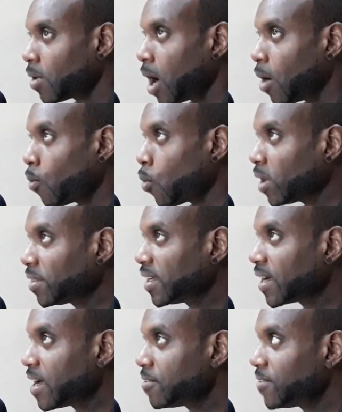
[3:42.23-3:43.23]
One
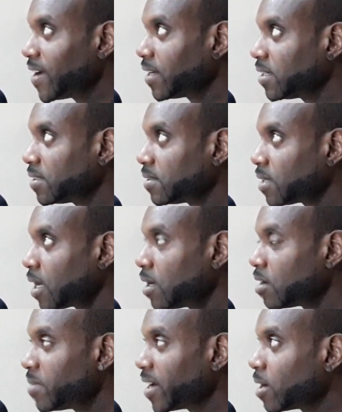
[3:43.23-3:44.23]
thing I find is a lot
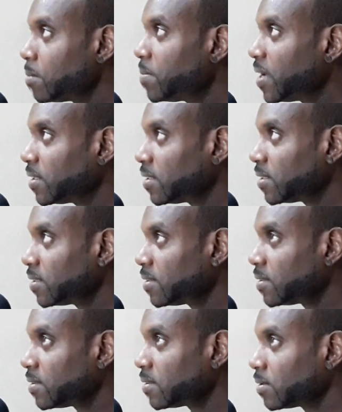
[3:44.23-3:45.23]
of my
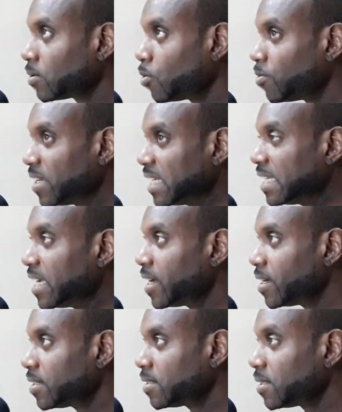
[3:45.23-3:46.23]
competitors over the
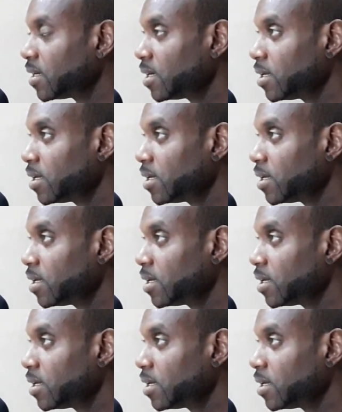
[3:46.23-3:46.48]
years,